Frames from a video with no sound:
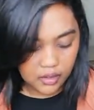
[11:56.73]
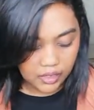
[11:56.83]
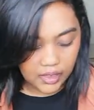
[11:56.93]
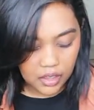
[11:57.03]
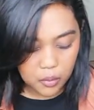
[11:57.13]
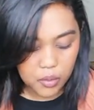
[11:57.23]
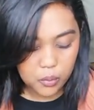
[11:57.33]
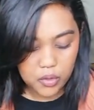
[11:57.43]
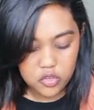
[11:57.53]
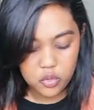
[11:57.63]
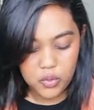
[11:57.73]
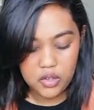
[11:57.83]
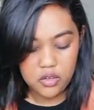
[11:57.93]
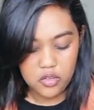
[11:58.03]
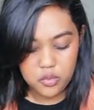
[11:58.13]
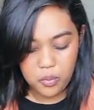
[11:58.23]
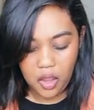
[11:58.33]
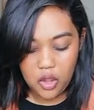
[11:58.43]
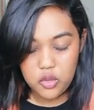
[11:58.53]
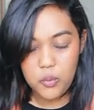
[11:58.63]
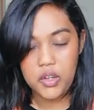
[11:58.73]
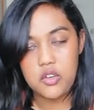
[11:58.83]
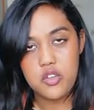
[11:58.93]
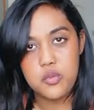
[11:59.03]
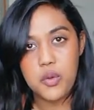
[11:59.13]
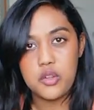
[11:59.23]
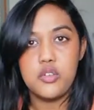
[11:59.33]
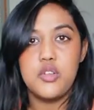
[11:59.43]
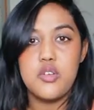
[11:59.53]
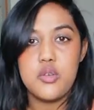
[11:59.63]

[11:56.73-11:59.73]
think about what you want to how you want to respond to this